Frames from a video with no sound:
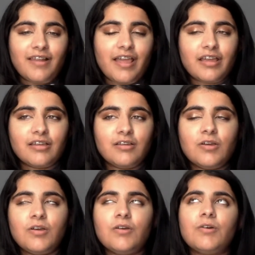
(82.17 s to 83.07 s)
leg
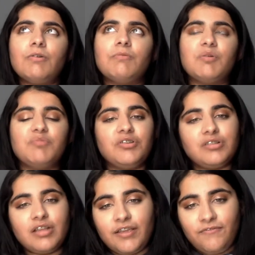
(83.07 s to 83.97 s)
were
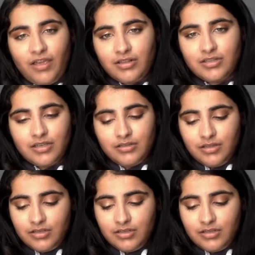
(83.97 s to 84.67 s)
mostly affected.